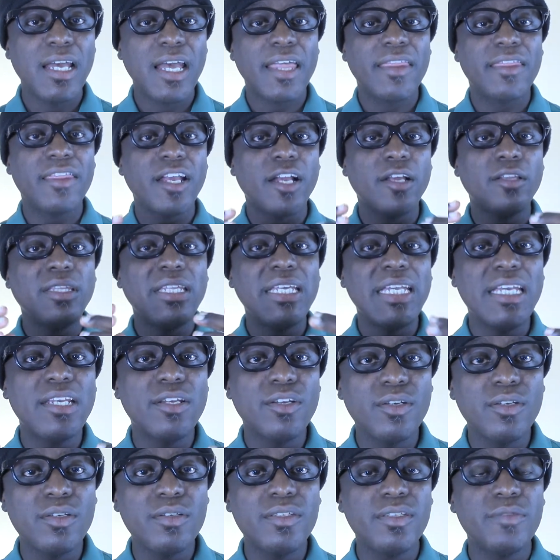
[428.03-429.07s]
their
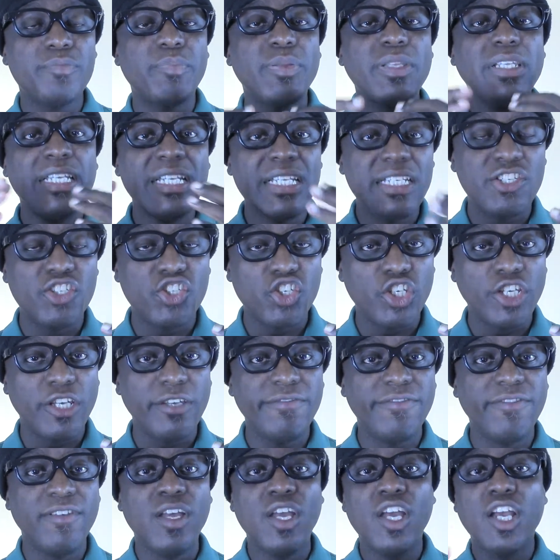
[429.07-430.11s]
leaders, police chief,